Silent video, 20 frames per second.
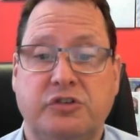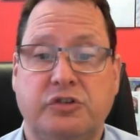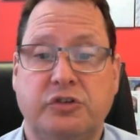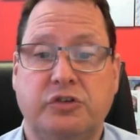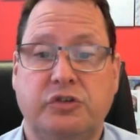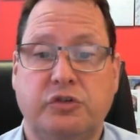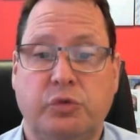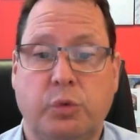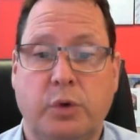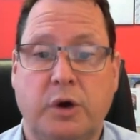to
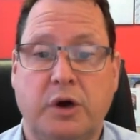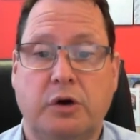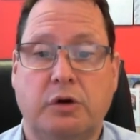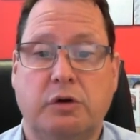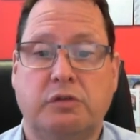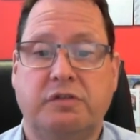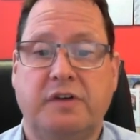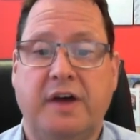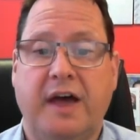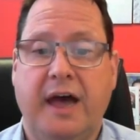
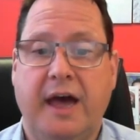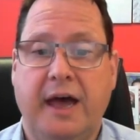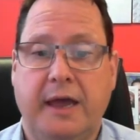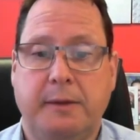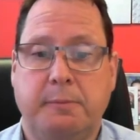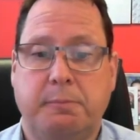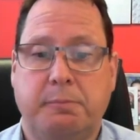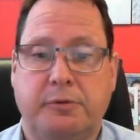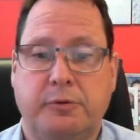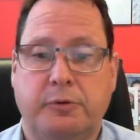12
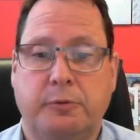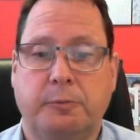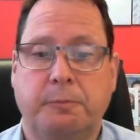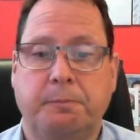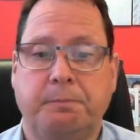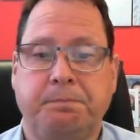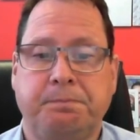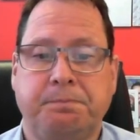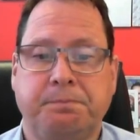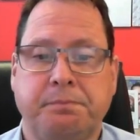April.
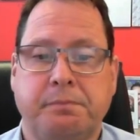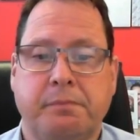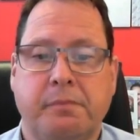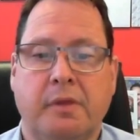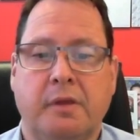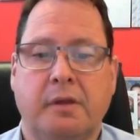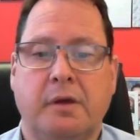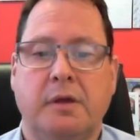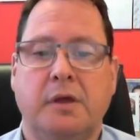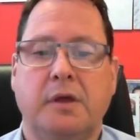
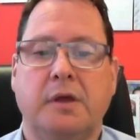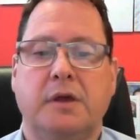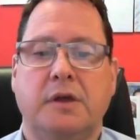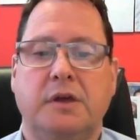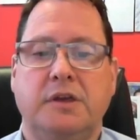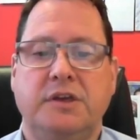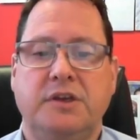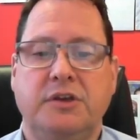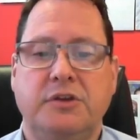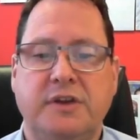
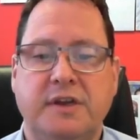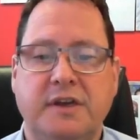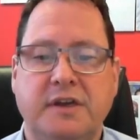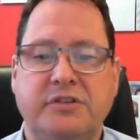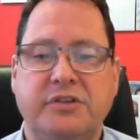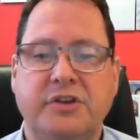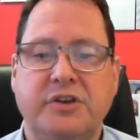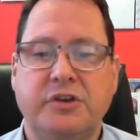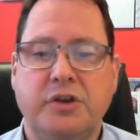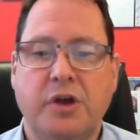You need
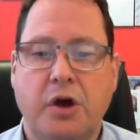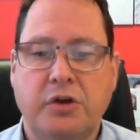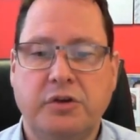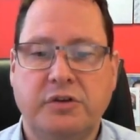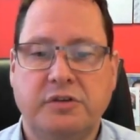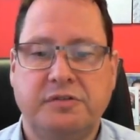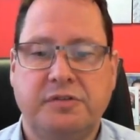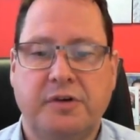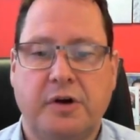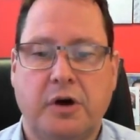to
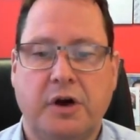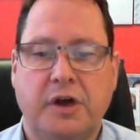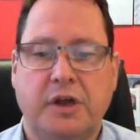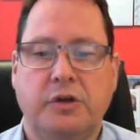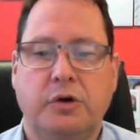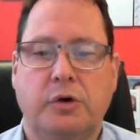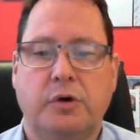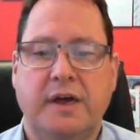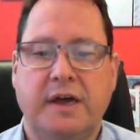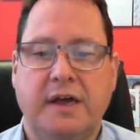notify
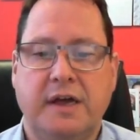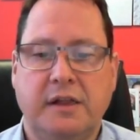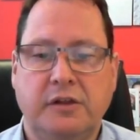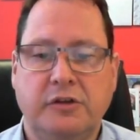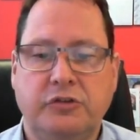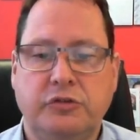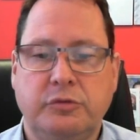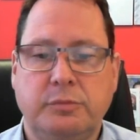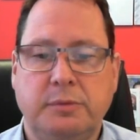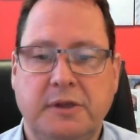your
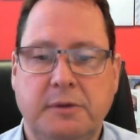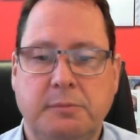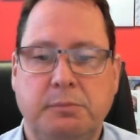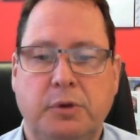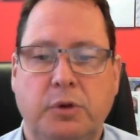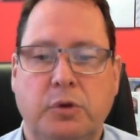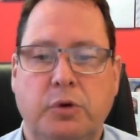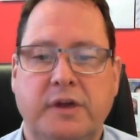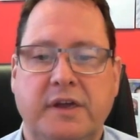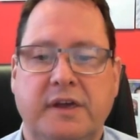eligible
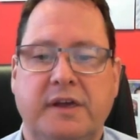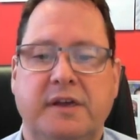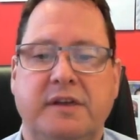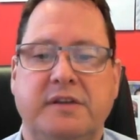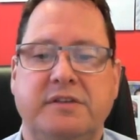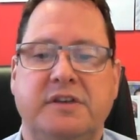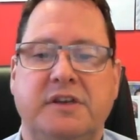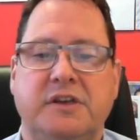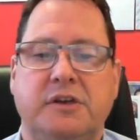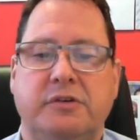
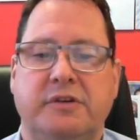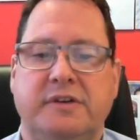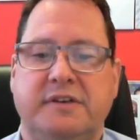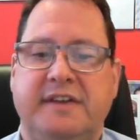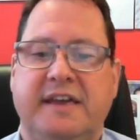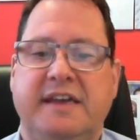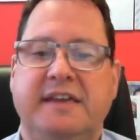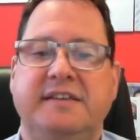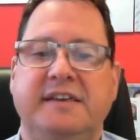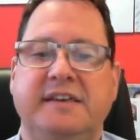employees that you're
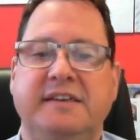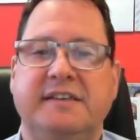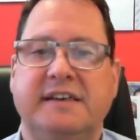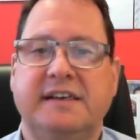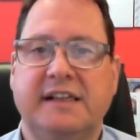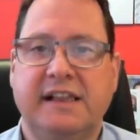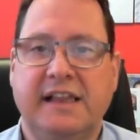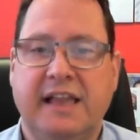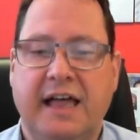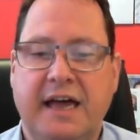intending to
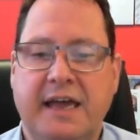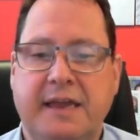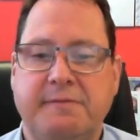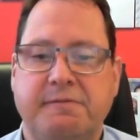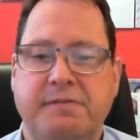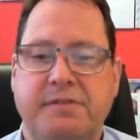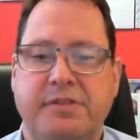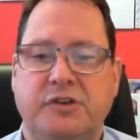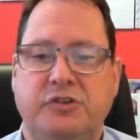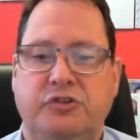claim
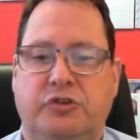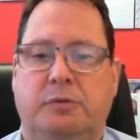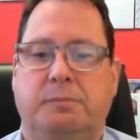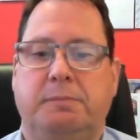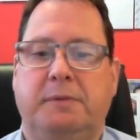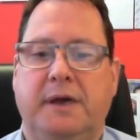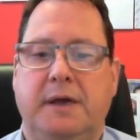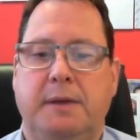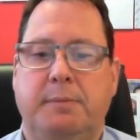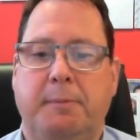for the
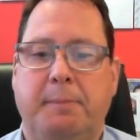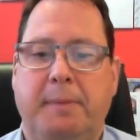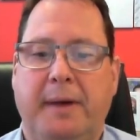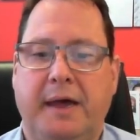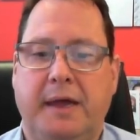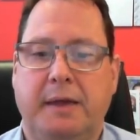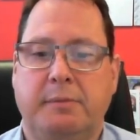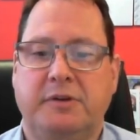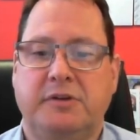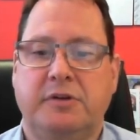JobKeeper
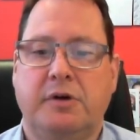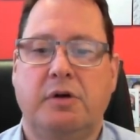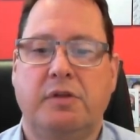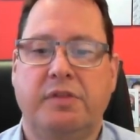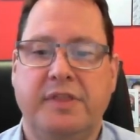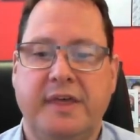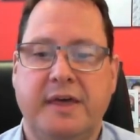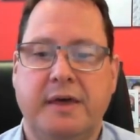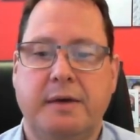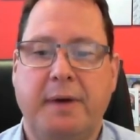payment on
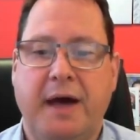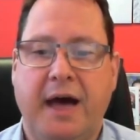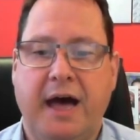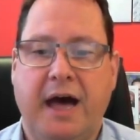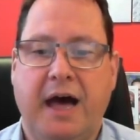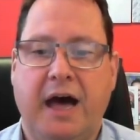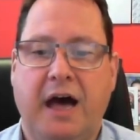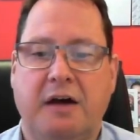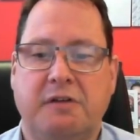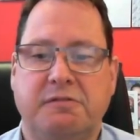their
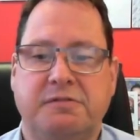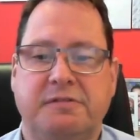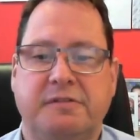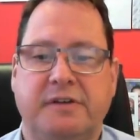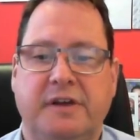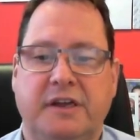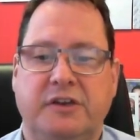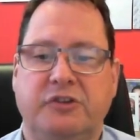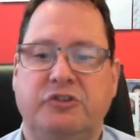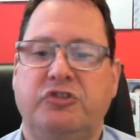behalf
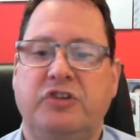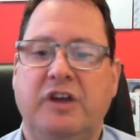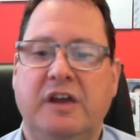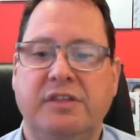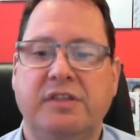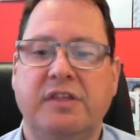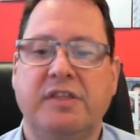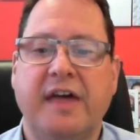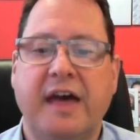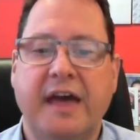and check
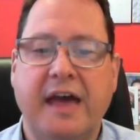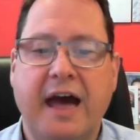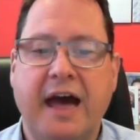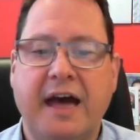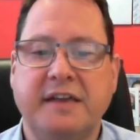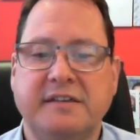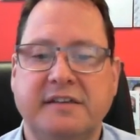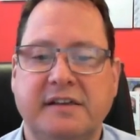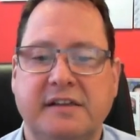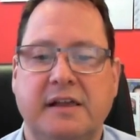that they
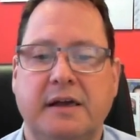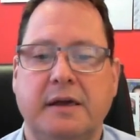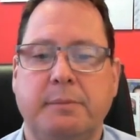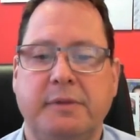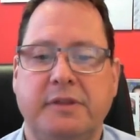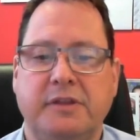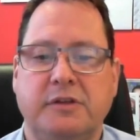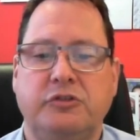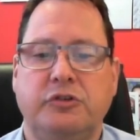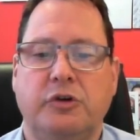aren't
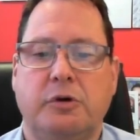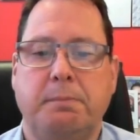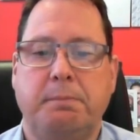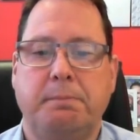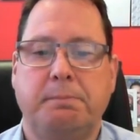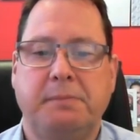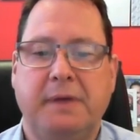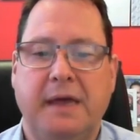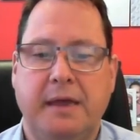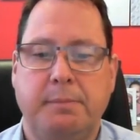claiming the
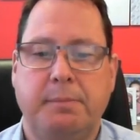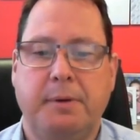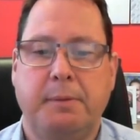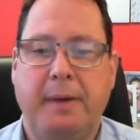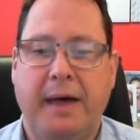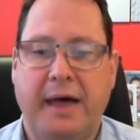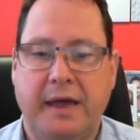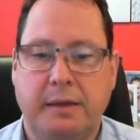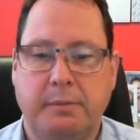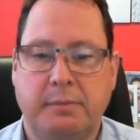JobKeeper
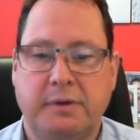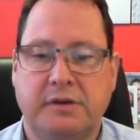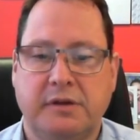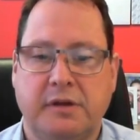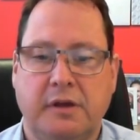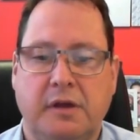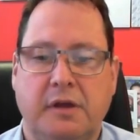payment